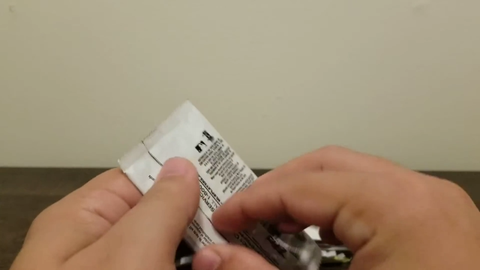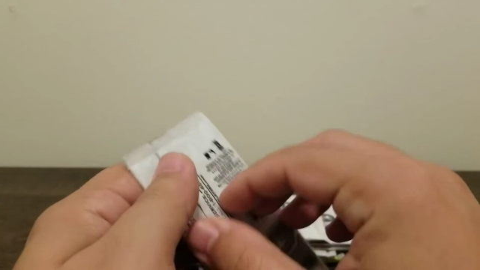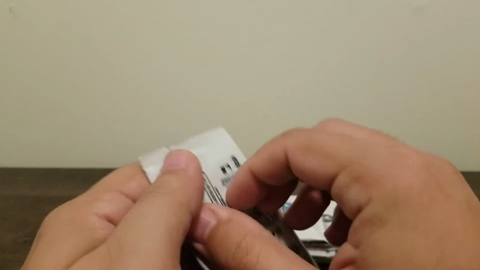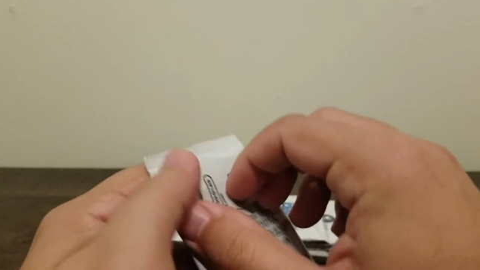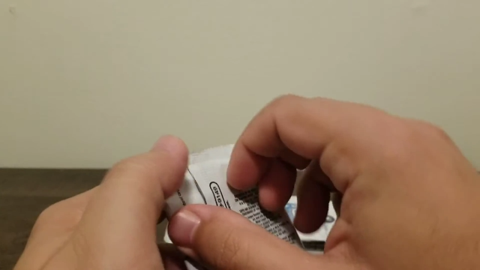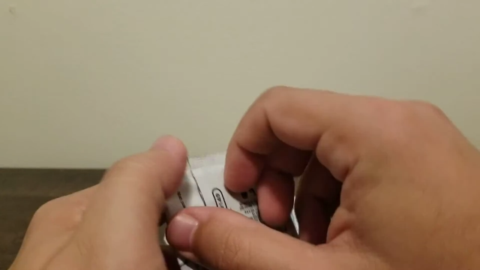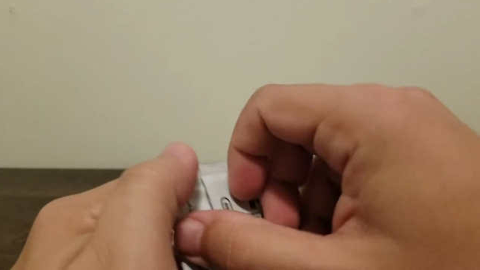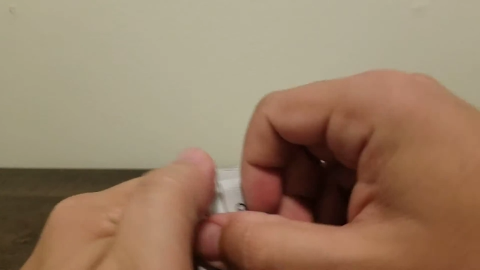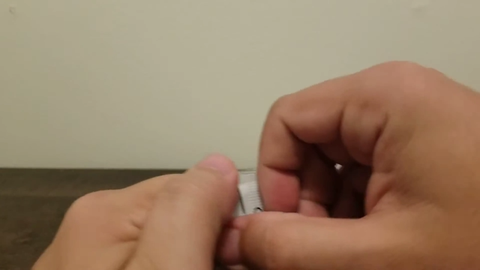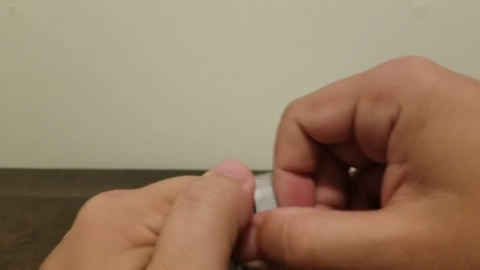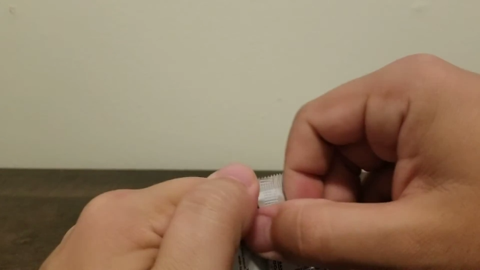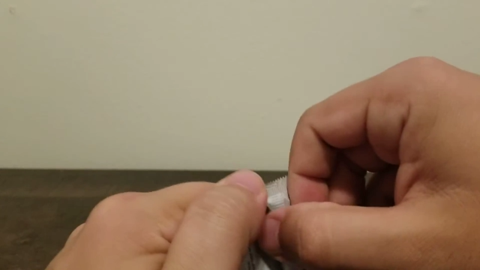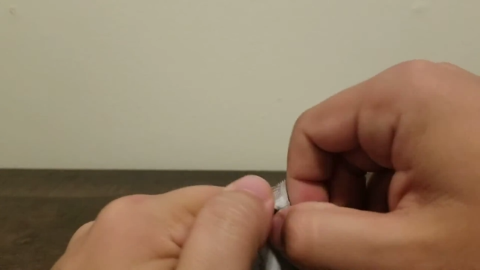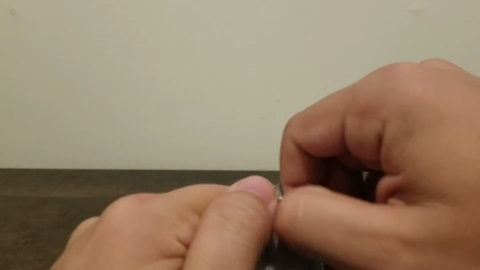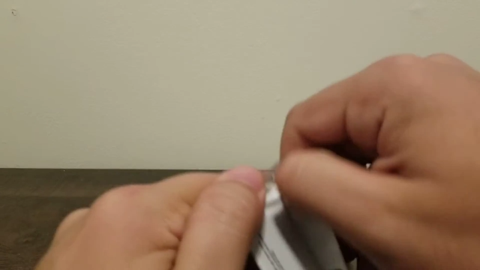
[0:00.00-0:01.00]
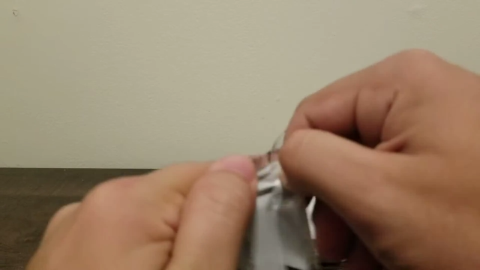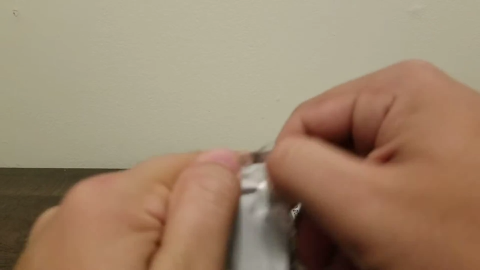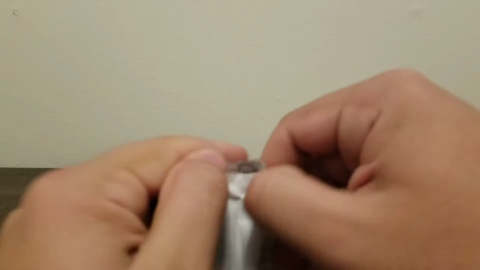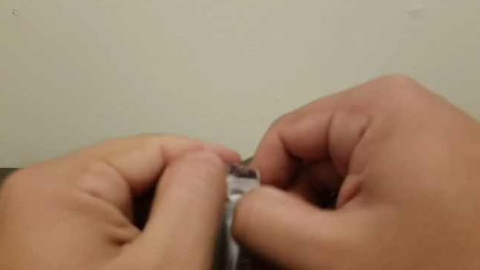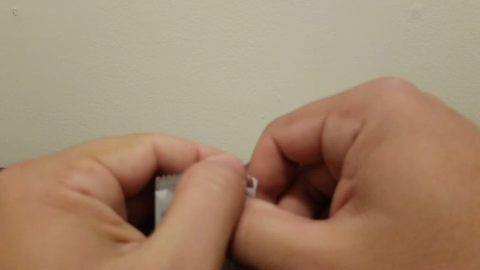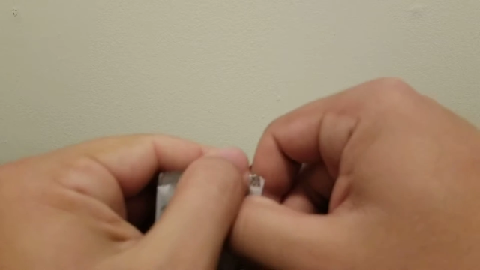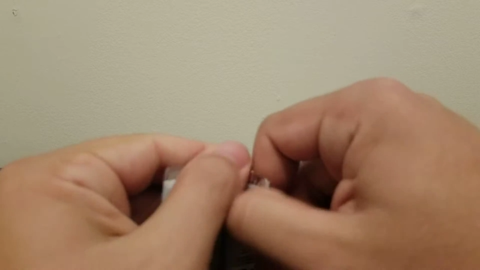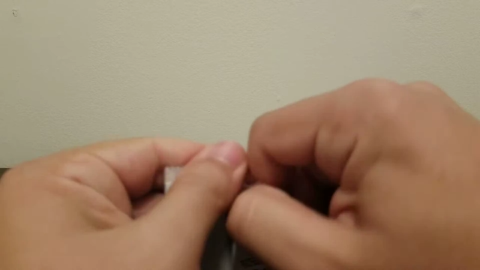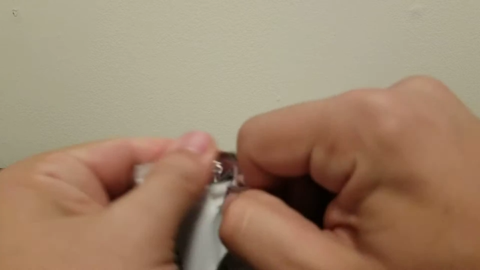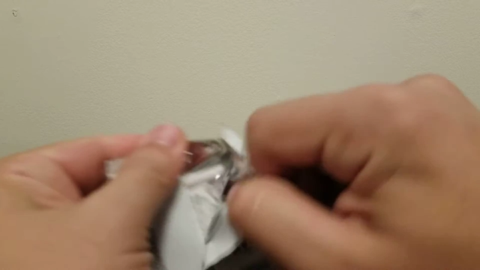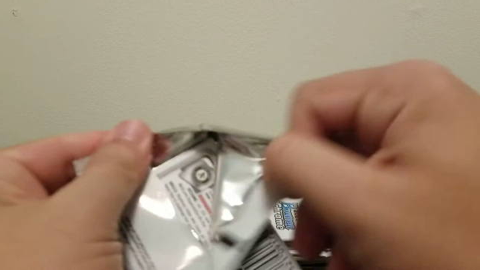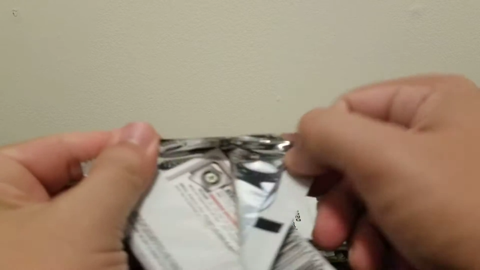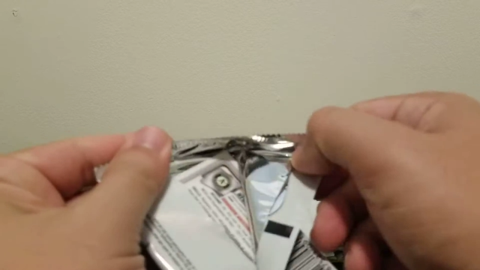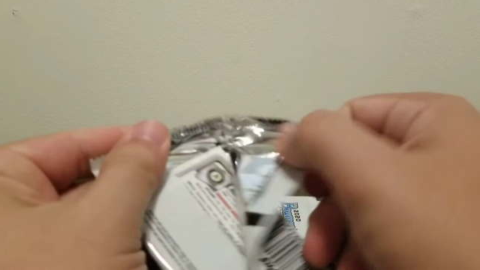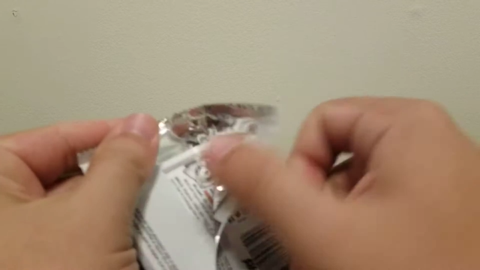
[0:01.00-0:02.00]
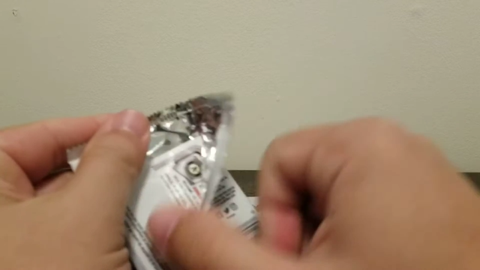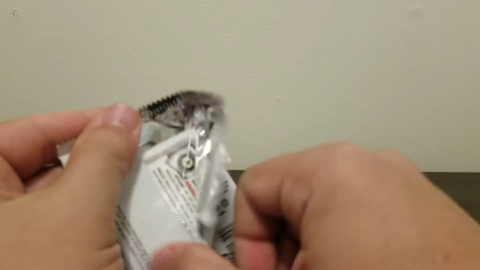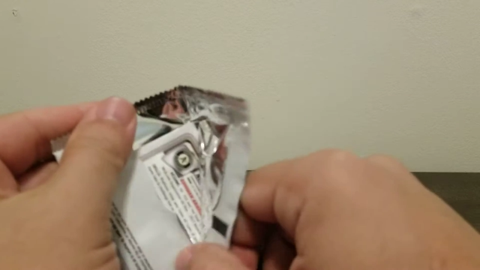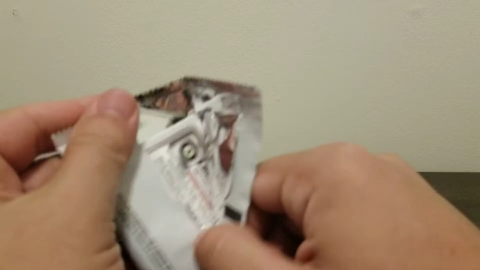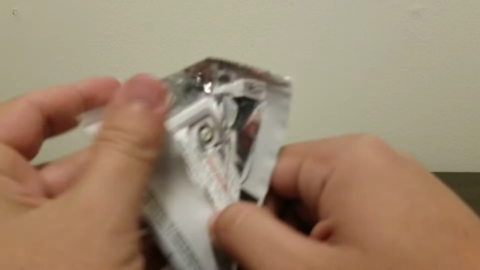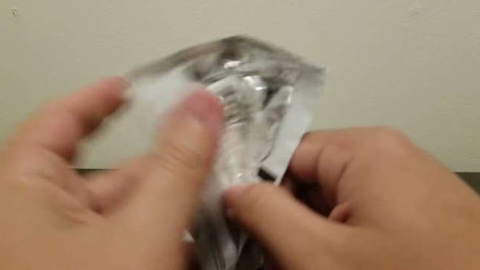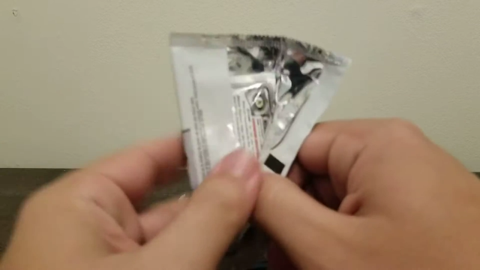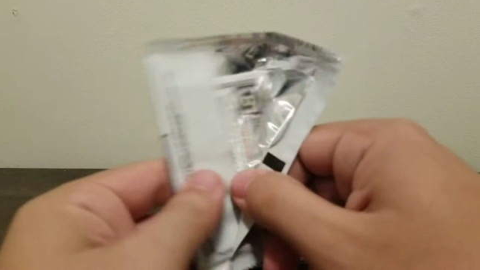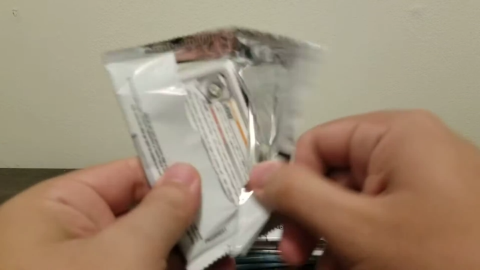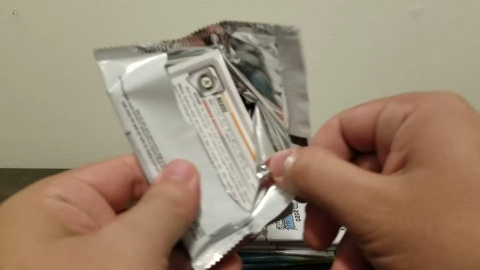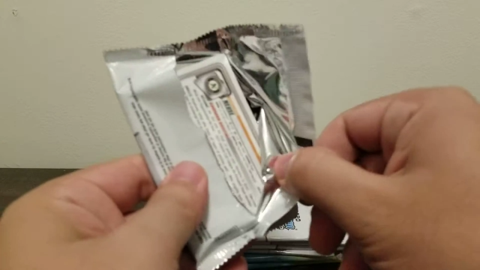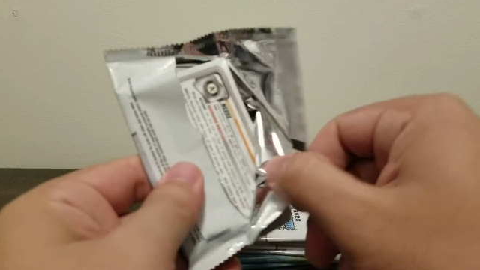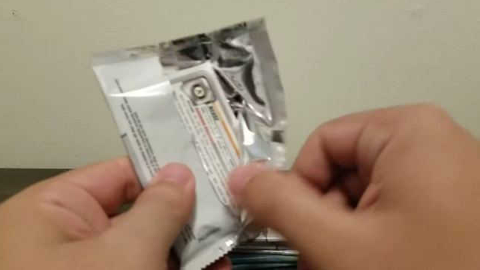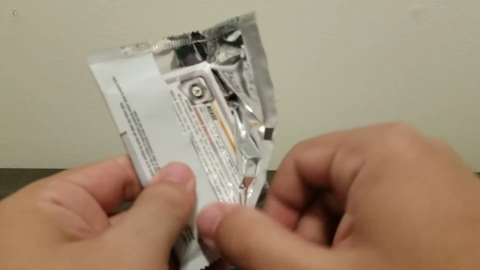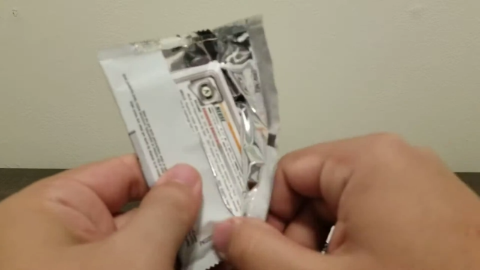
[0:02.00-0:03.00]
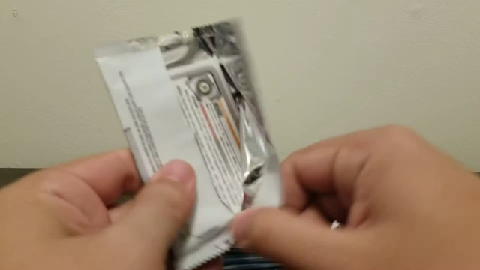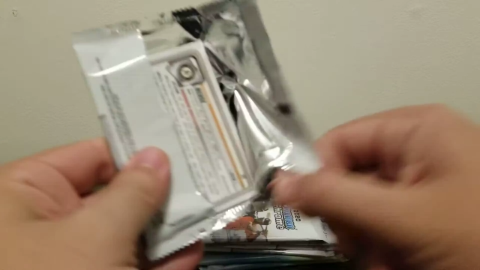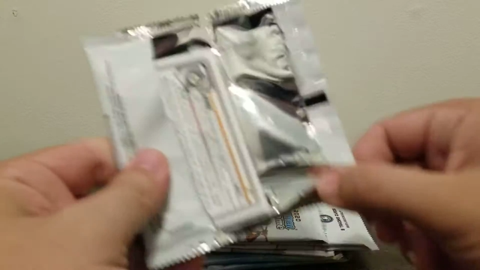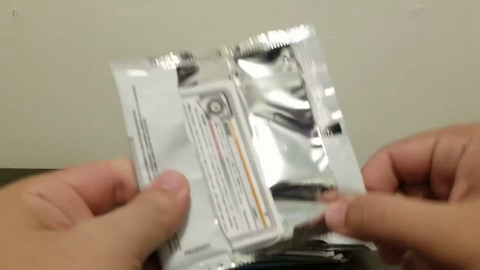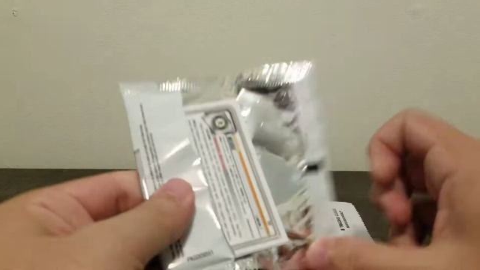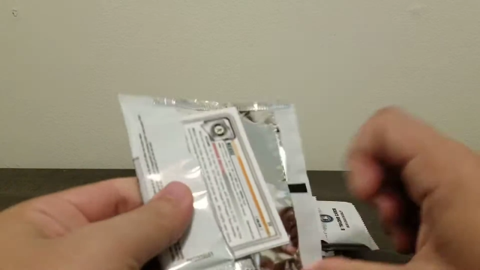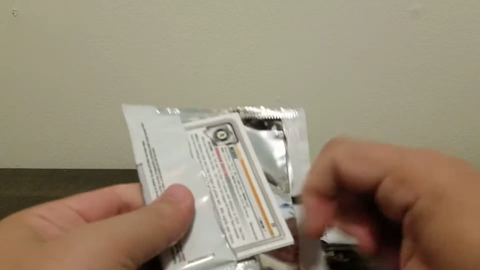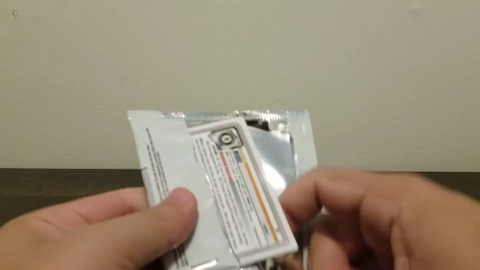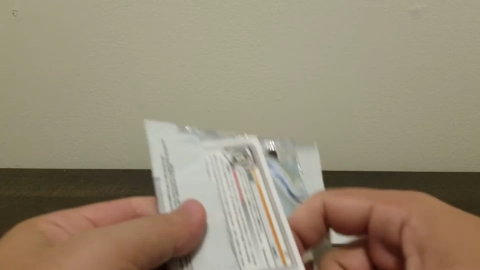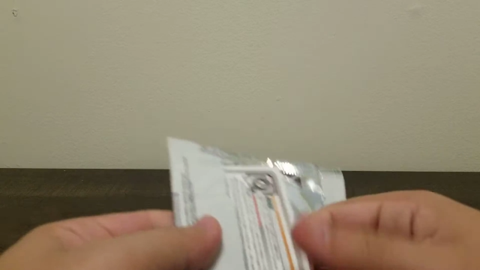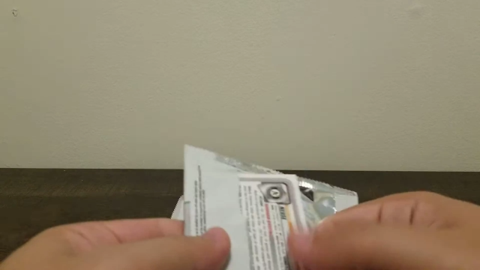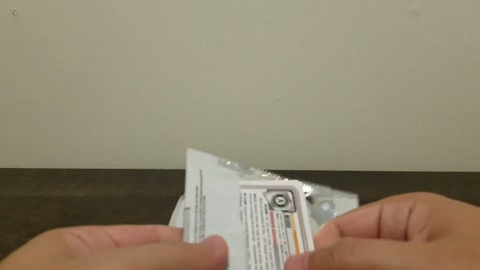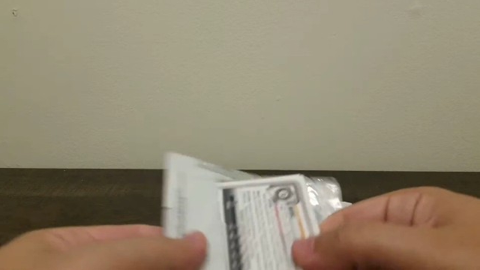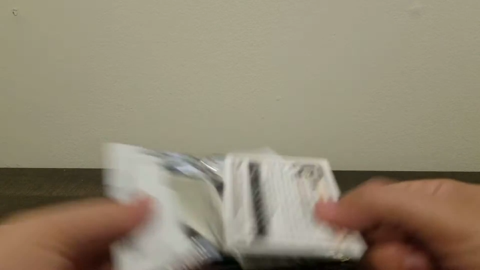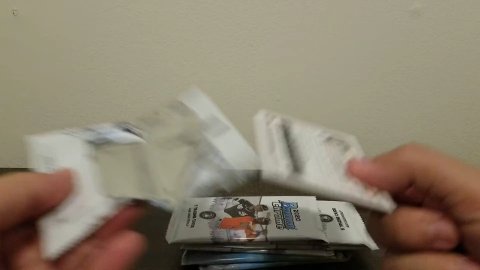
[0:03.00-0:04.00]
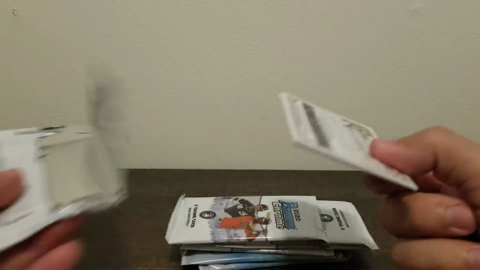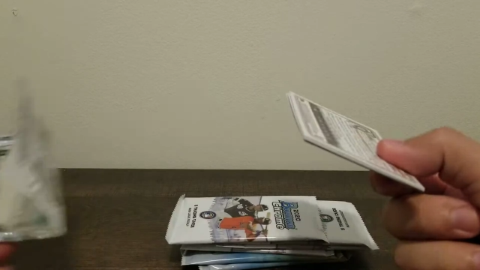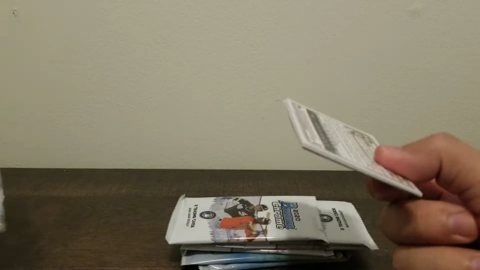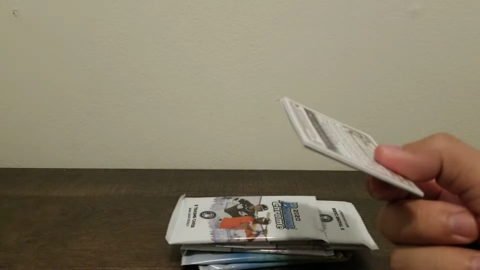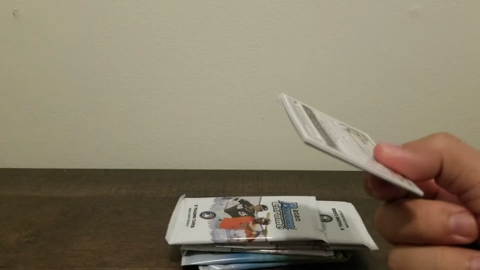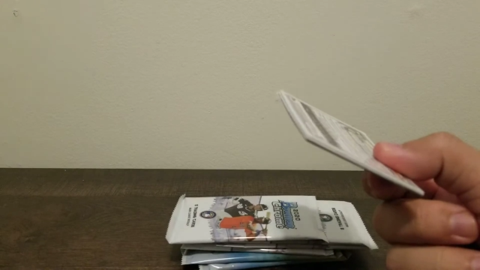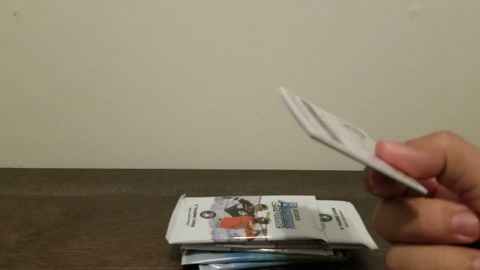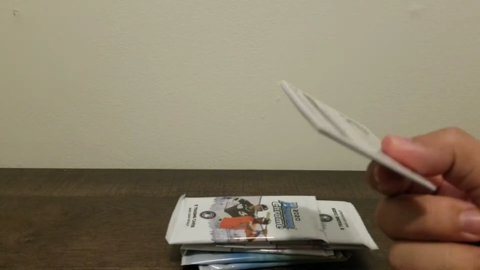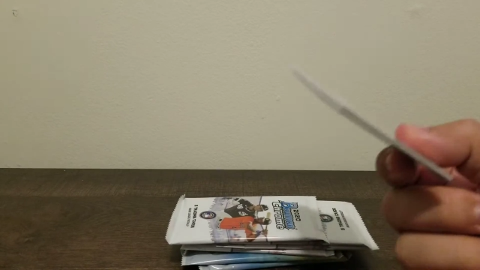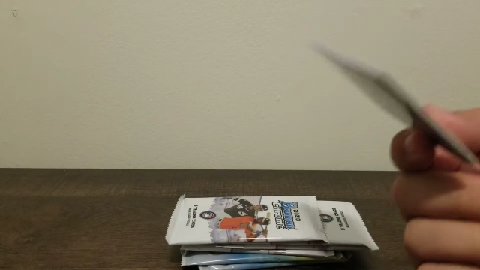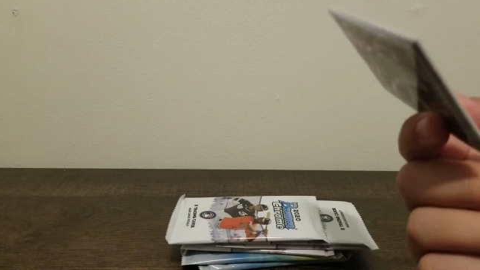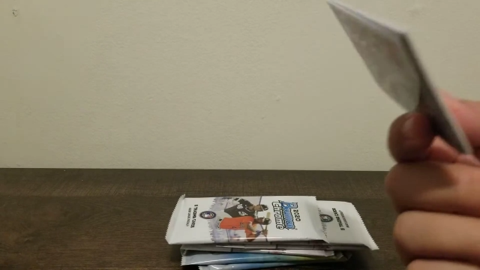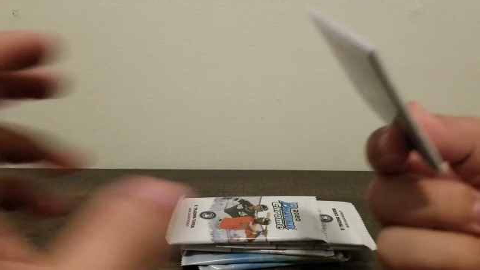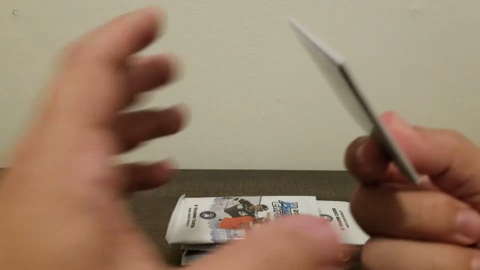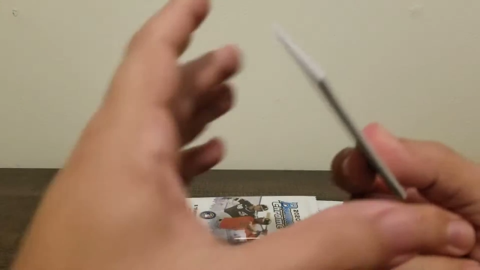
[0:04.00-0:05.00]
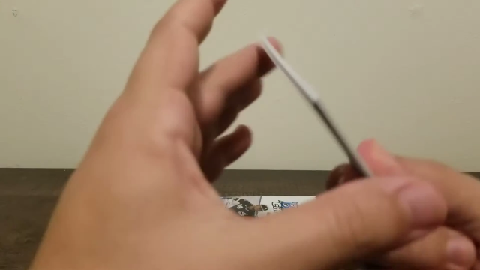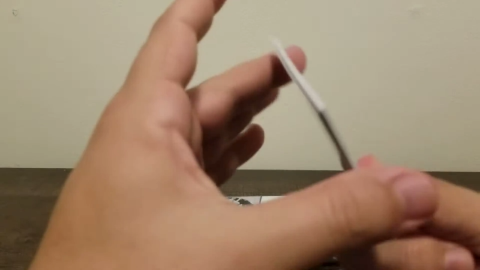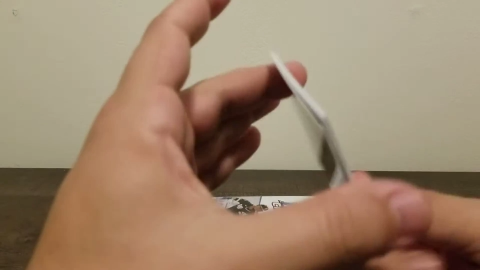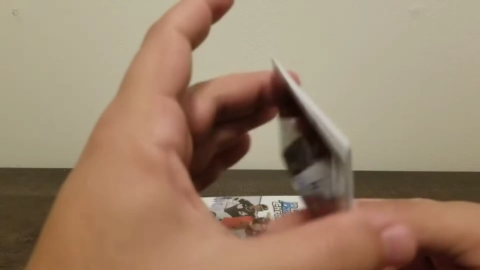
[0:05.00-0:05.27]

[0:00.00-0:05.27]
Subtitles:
No face is visible, so there are no lips to read.